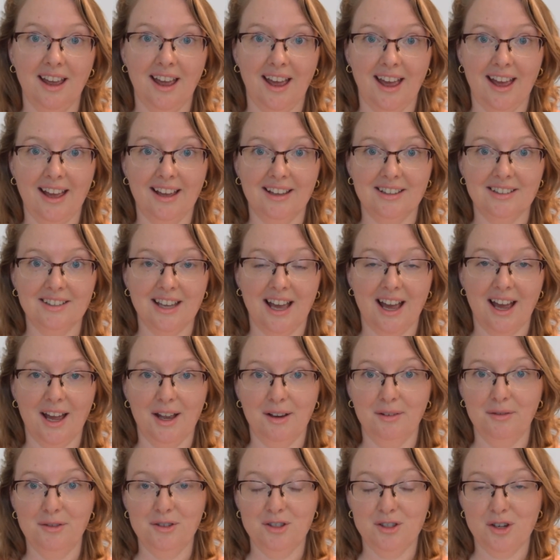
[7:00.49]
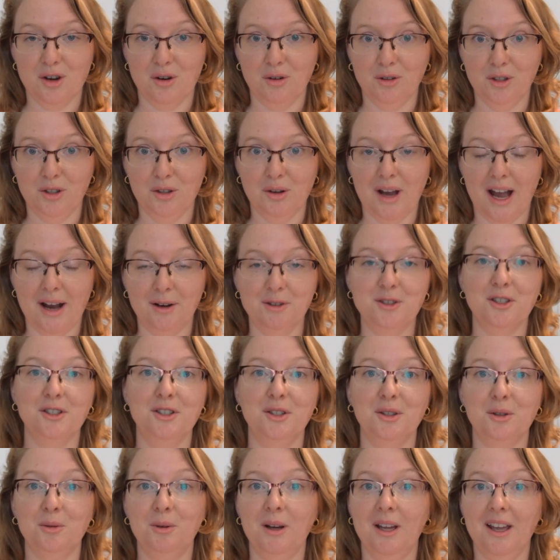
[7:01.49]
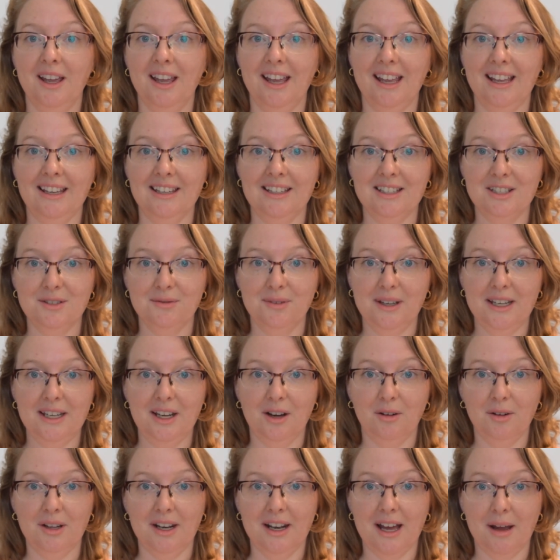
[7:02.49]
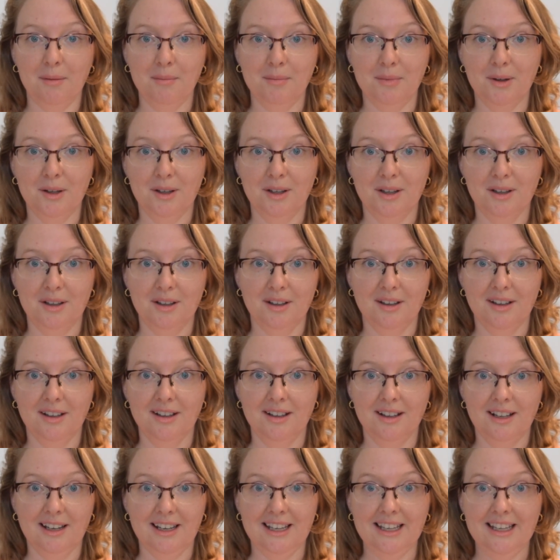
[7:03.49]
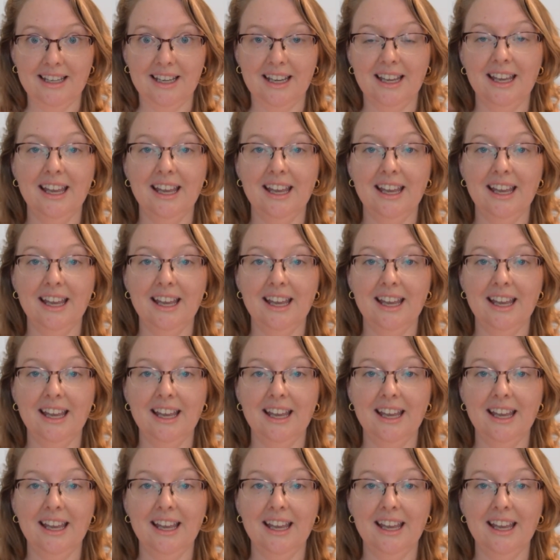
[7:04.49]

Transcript: as I've shown you how to do in this video that I'm linking